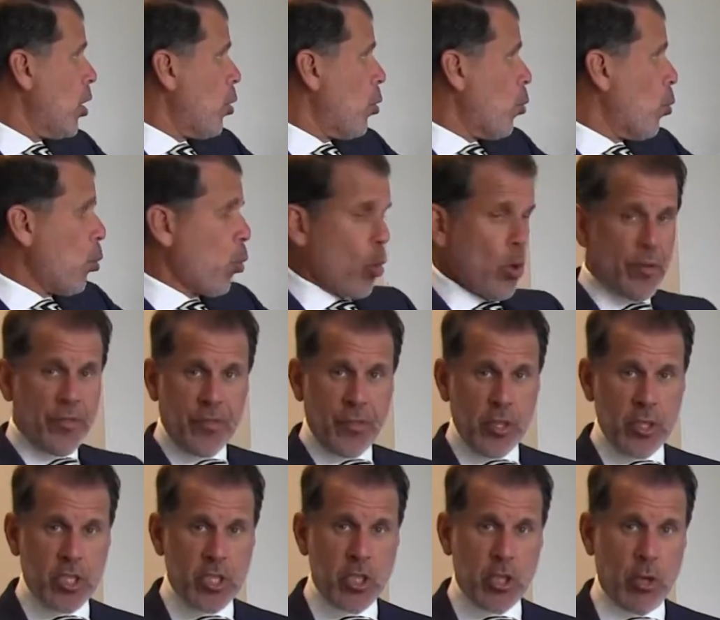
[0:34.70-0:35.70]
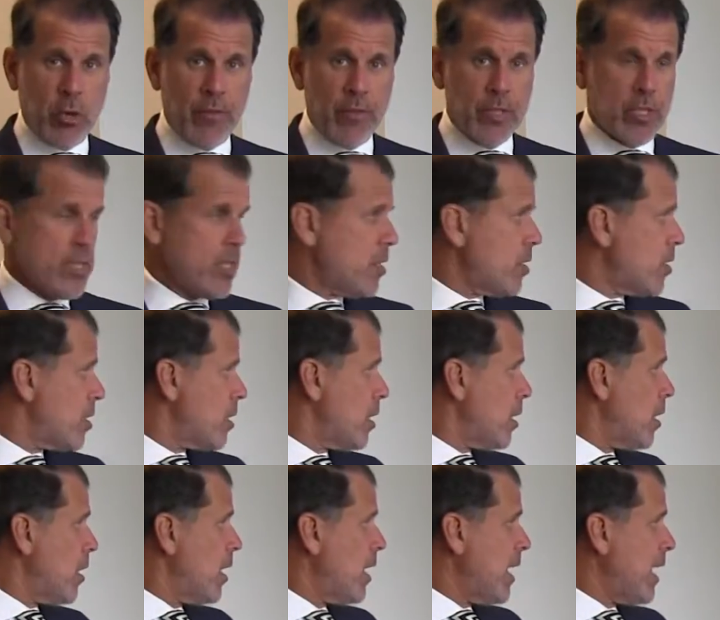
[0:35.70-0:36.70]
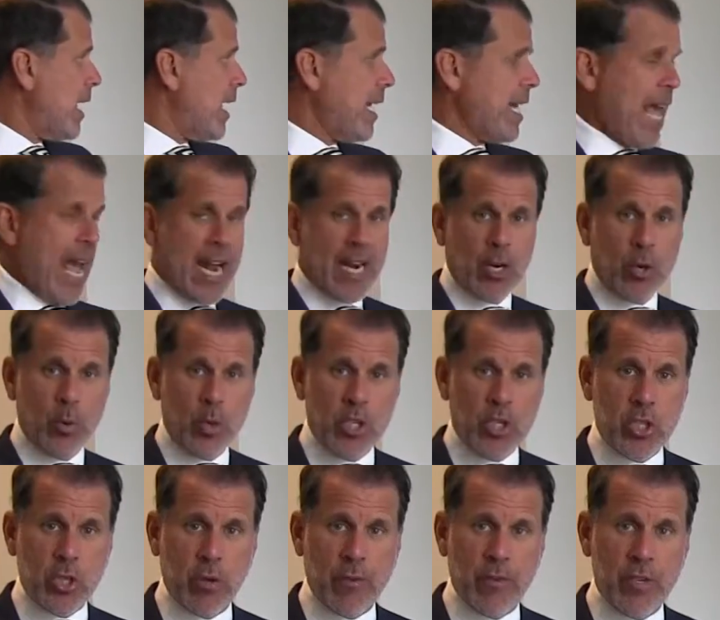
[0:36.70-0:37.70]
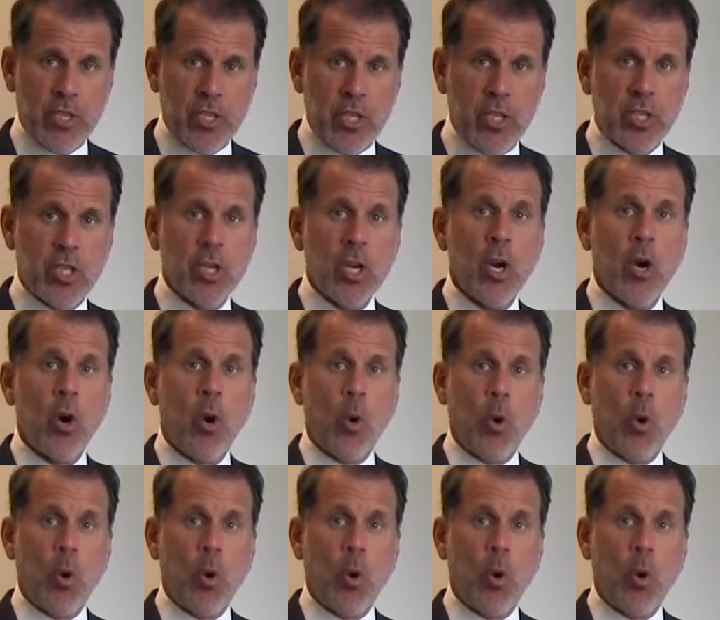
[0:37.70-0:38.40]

worthless services, inadequate services,